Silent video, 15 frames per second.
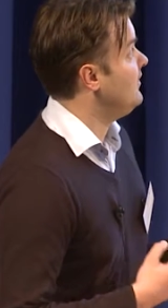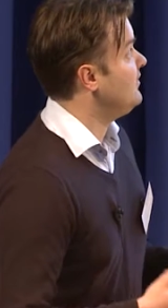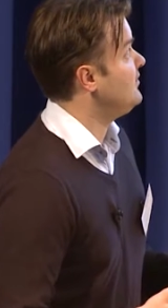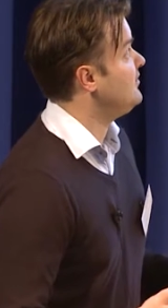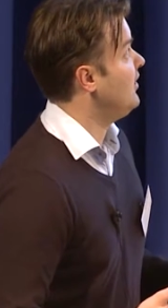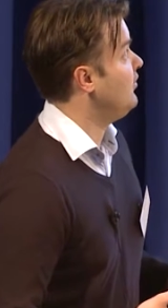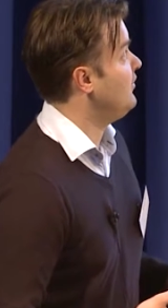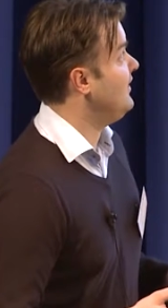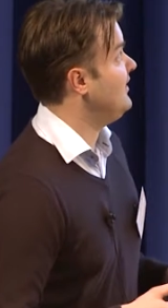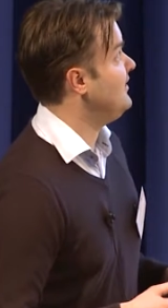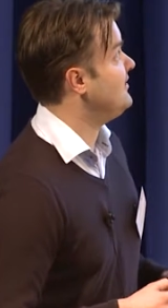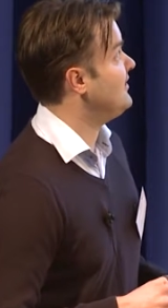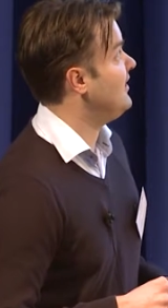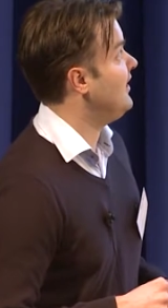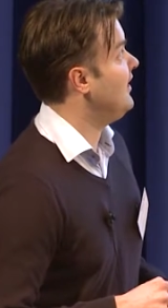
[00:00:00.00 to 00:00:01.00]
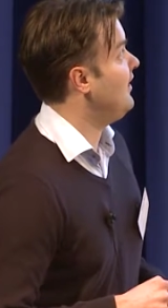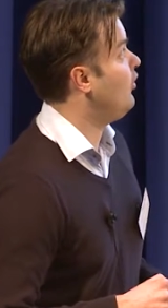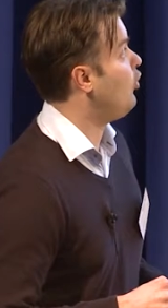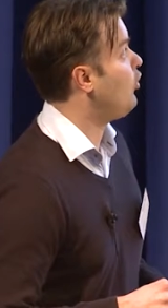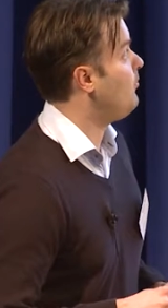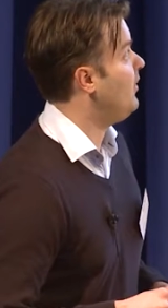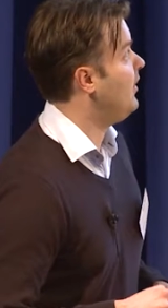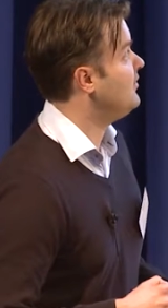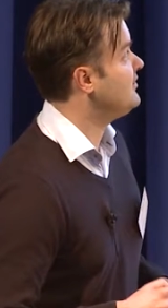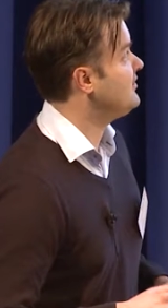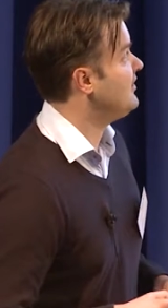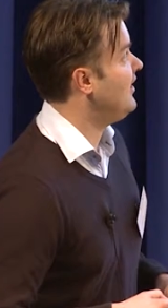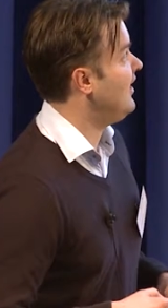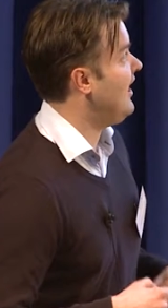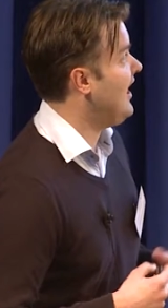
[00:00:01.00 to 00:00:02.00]
So these hormones
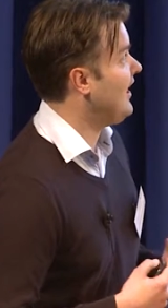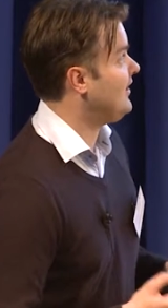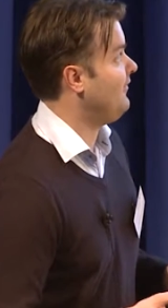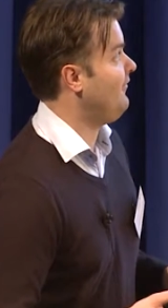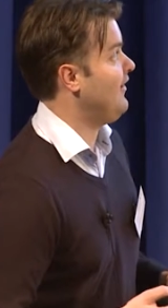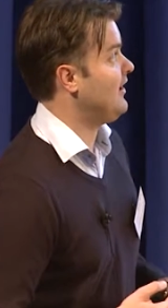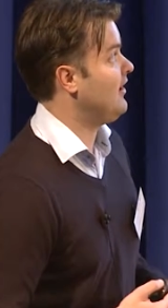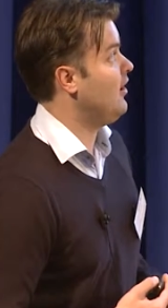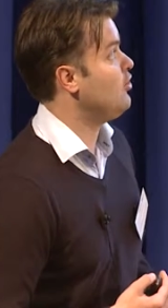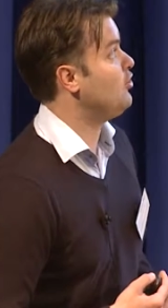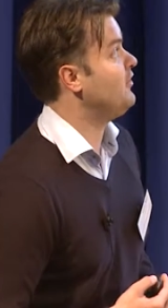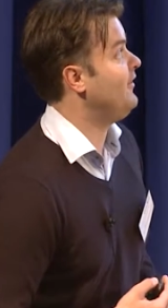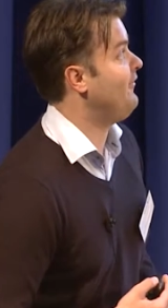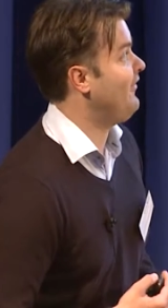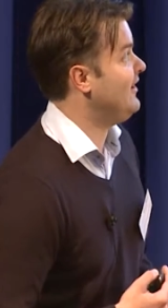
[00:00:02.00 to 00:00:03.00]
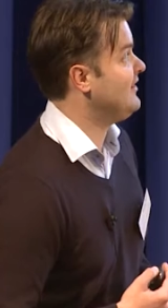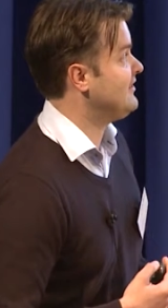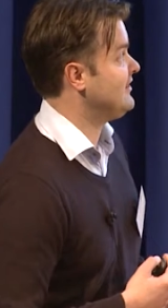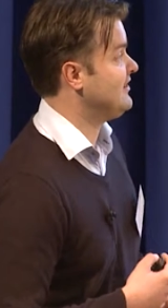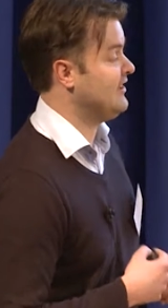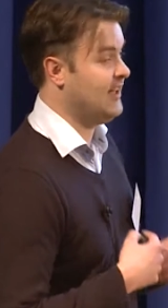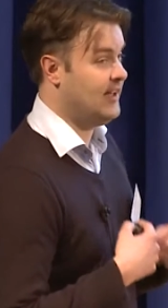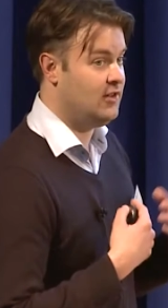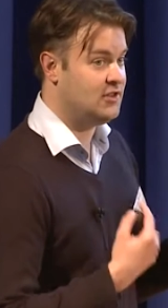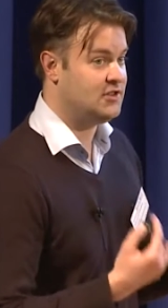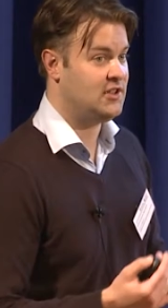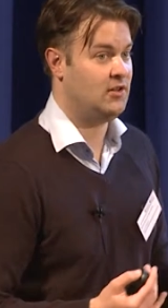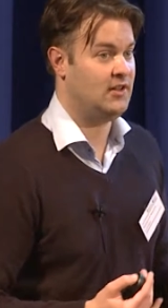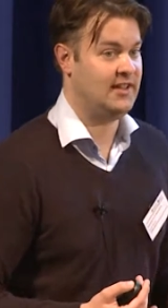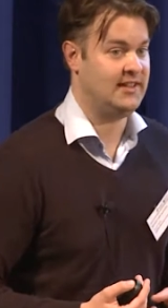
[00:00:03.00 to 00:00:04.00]
activate local defenses, and they
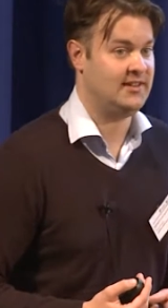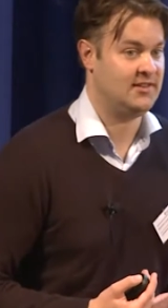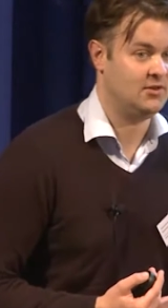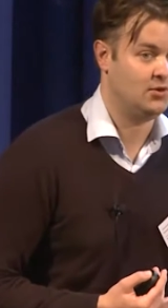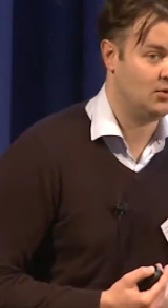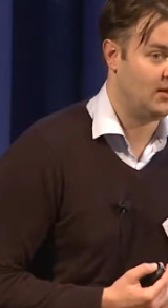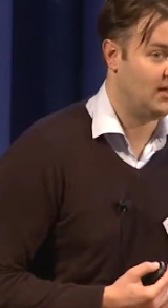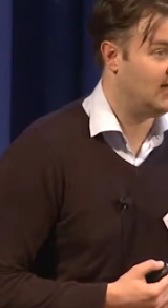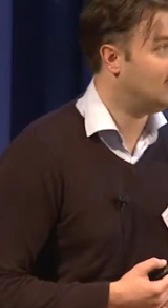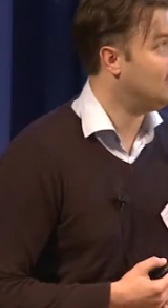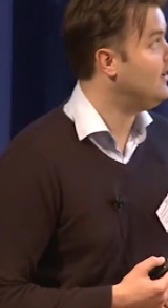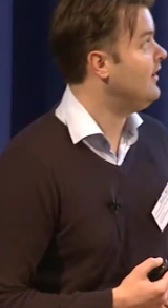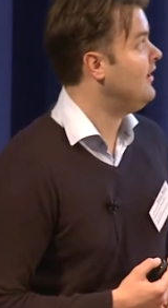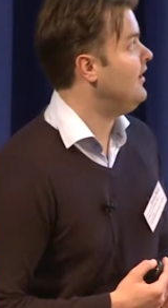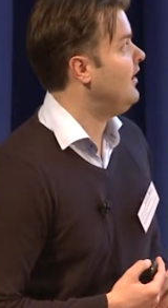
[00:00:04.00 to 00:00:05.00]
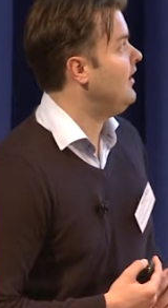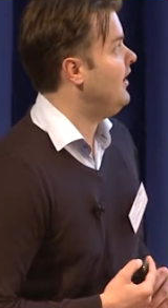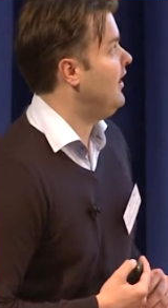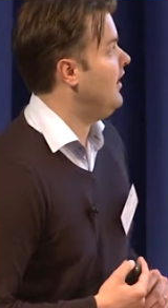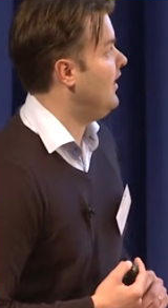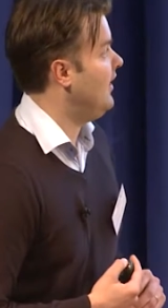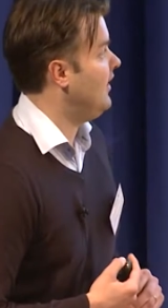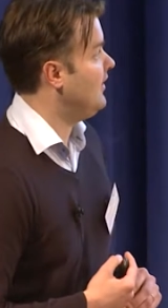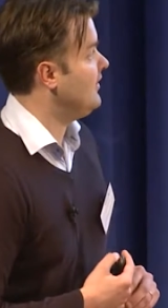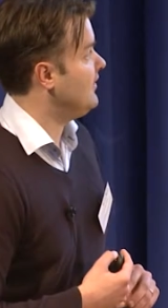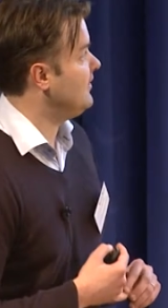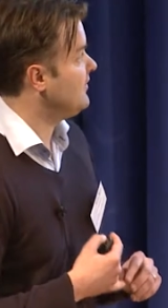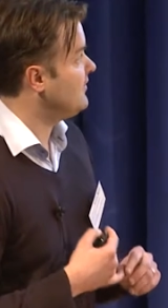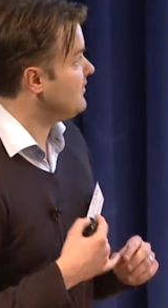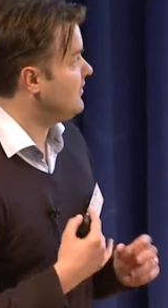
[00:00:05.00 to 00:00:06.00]
also lead to
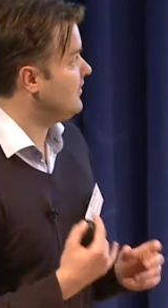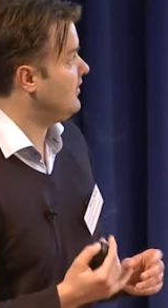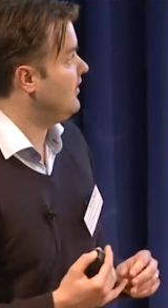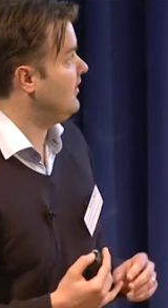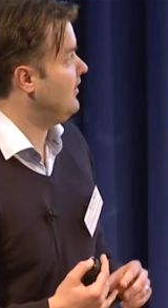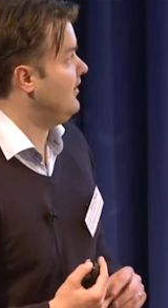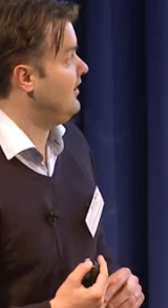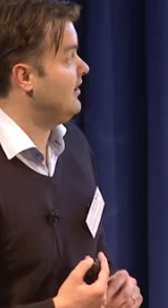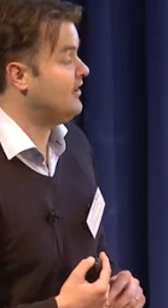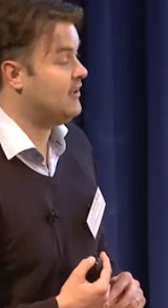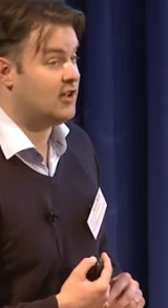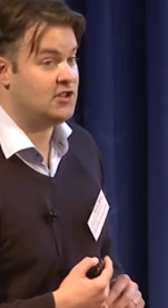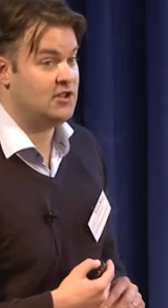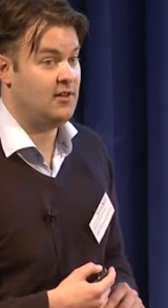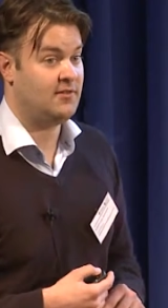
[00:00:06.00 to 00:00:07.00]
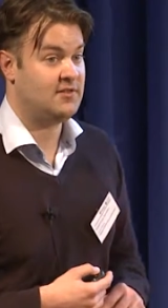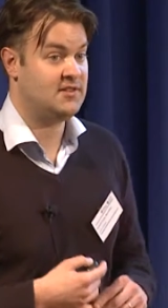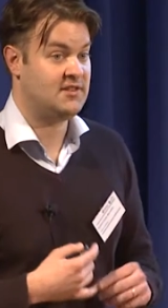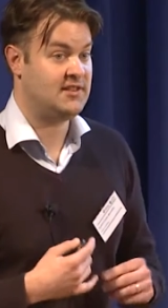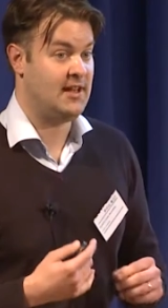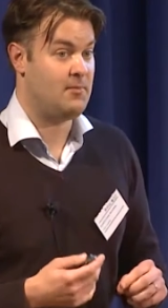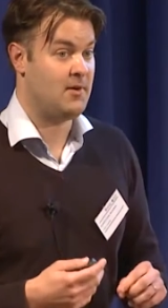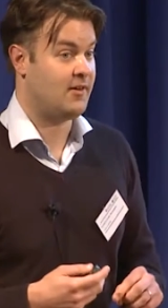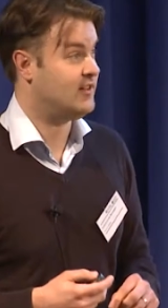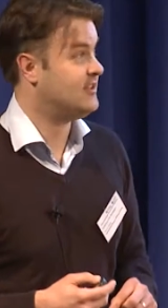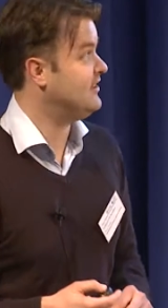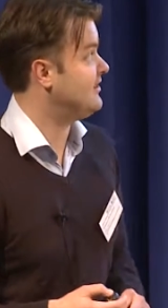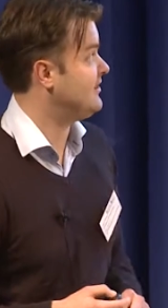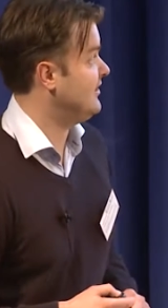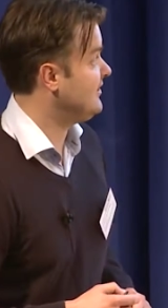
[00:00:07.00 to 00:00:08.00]
the induction of systemic
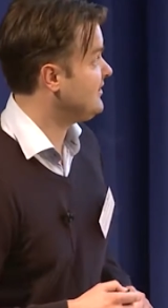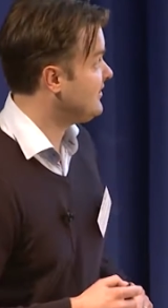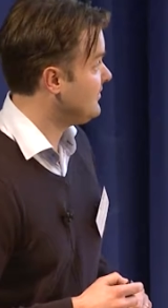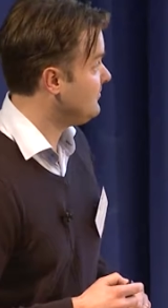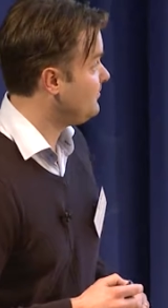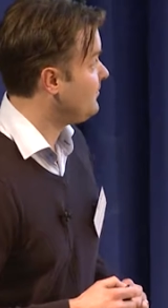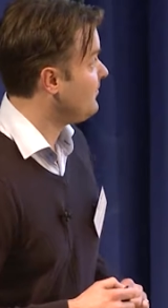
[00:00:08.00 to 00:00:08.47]
resistance.